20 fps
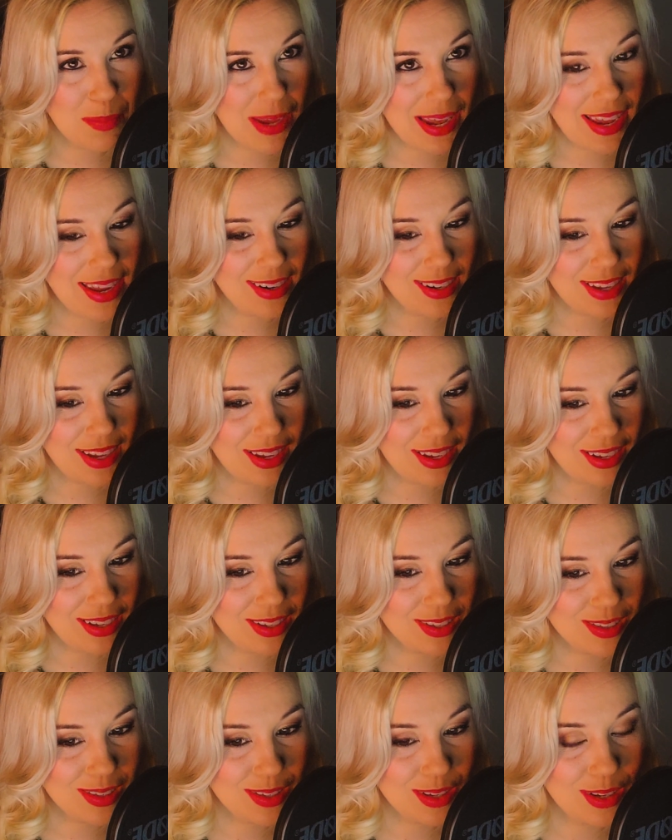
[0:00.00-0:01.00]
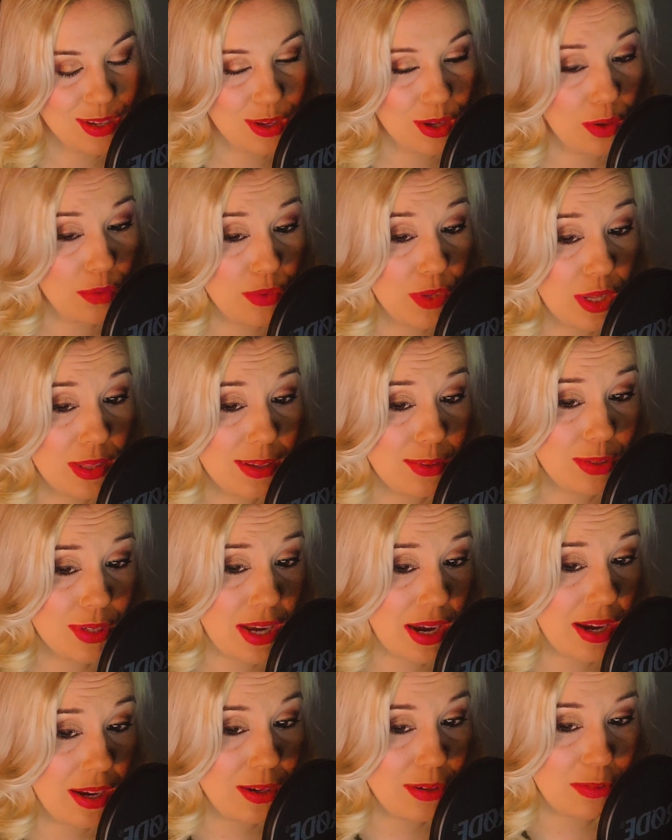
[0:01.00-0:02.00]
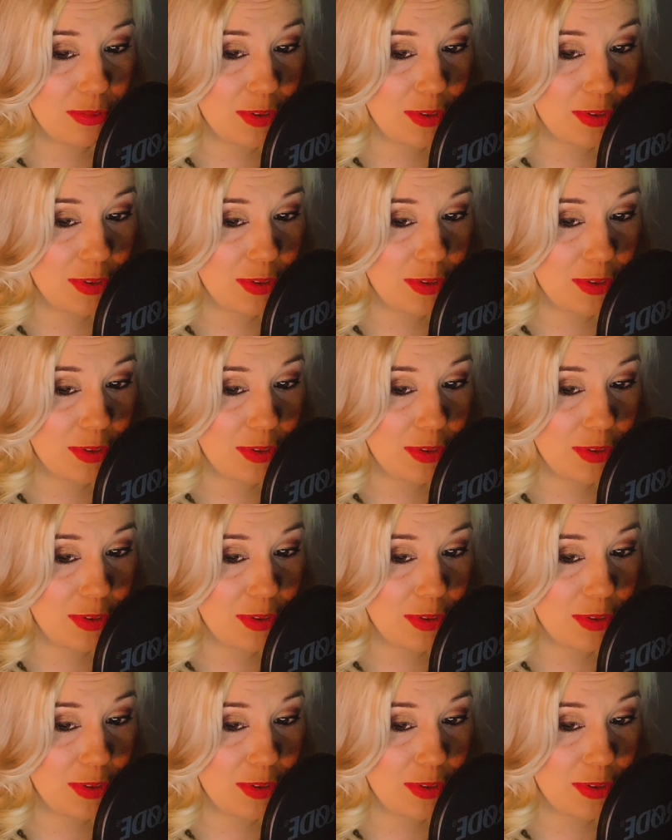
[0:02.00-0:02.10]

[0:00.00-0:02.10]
pancakes of yellow tide